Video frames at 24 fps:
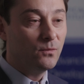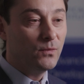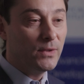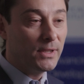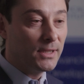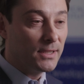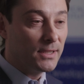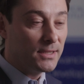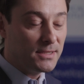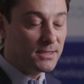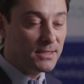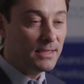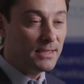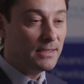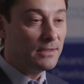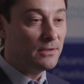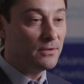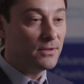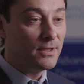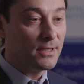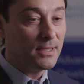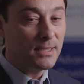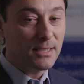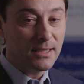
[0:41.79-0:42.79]
We
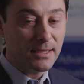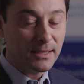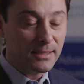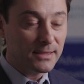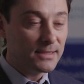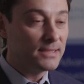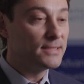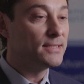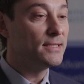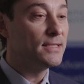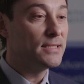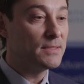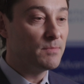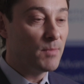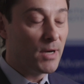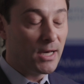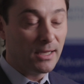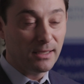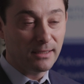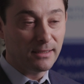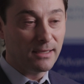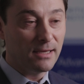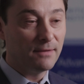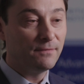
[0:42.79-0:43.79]
continue the disease
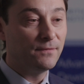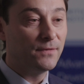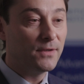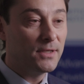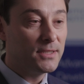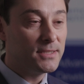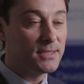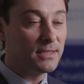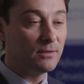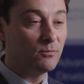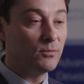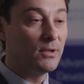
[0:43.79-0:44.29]
modeling efforts,